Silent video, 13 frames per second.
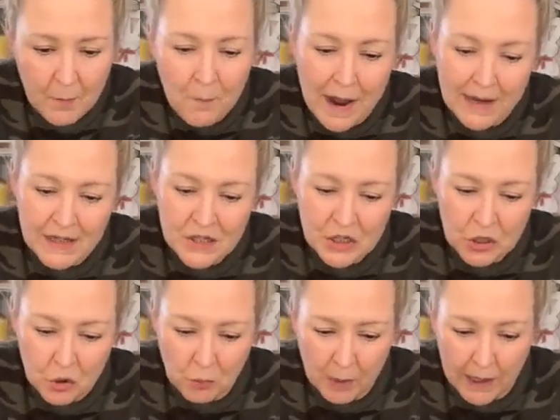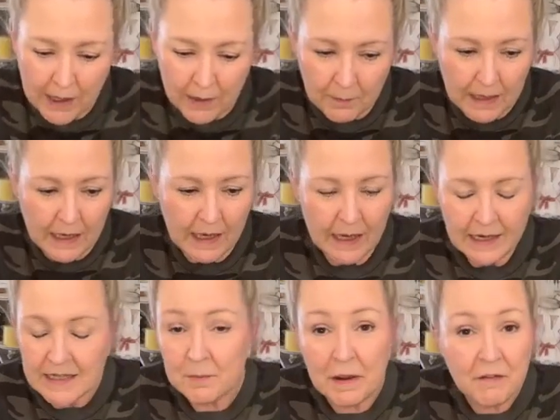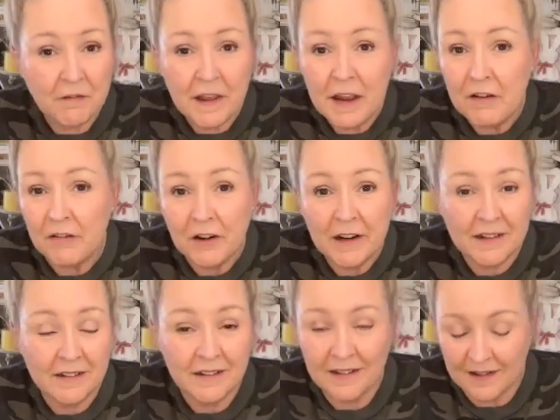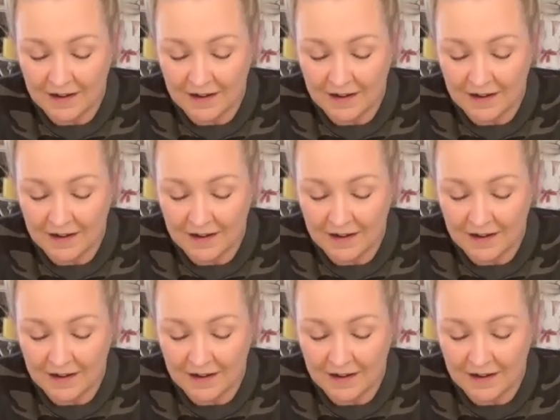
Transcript: Mine too, Pammy, it's my favorite.